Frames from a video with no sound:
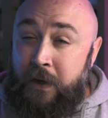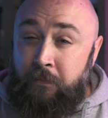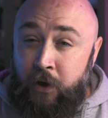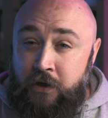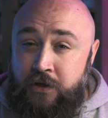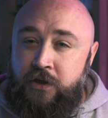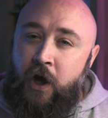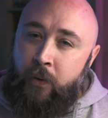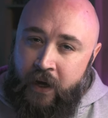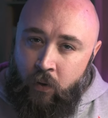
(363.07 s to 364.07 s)
books
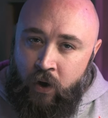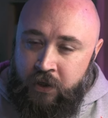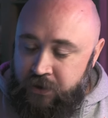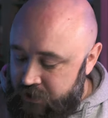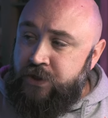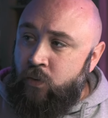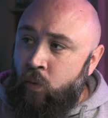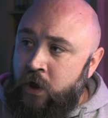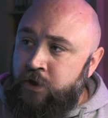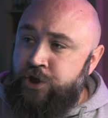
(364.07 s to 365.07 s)
going at once
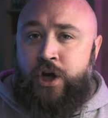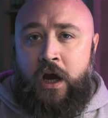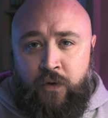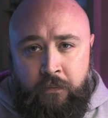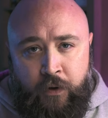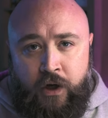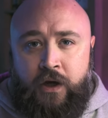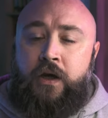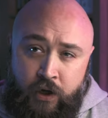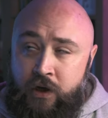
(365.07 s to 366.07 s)
one genre book,
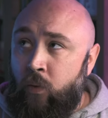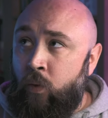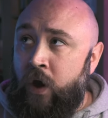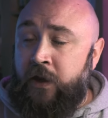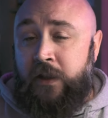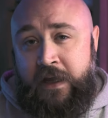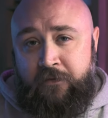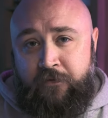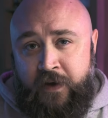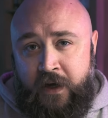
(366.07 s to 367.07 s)
one lit
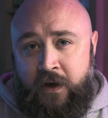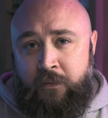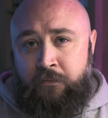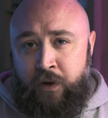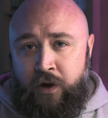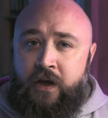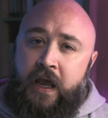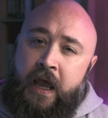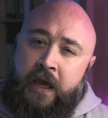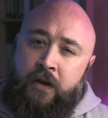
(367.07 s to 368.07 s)
fic book,
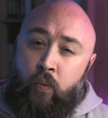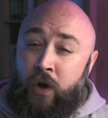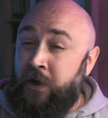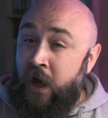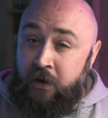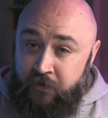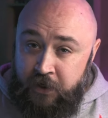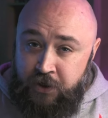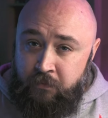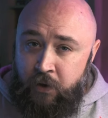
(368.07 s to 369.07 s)
and one
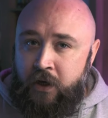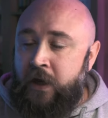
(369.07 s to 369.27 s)
nonfiction book.